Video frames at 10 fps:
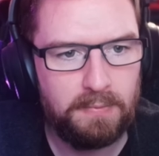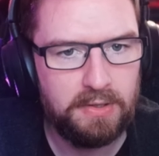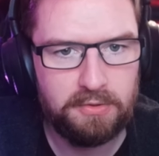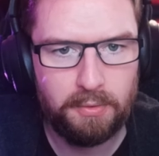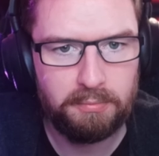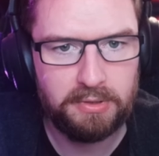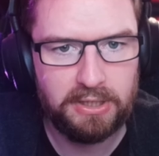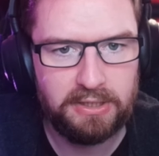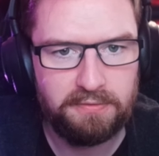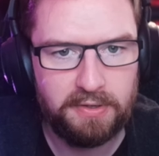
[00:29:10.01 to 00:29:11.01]
So I'm going to
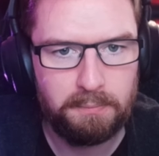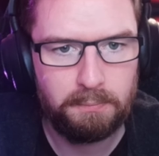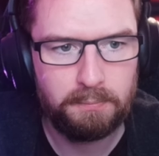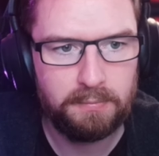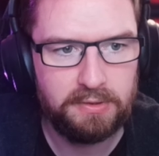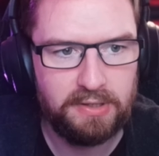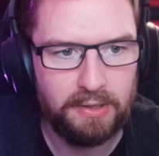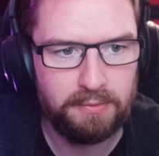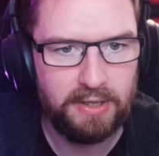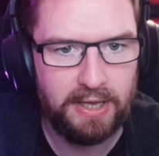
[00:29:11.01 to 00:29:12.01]
leave him
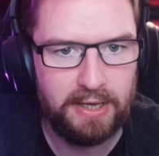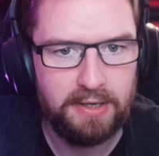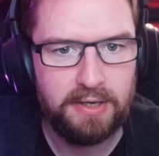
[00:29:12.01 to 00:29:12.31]
down there.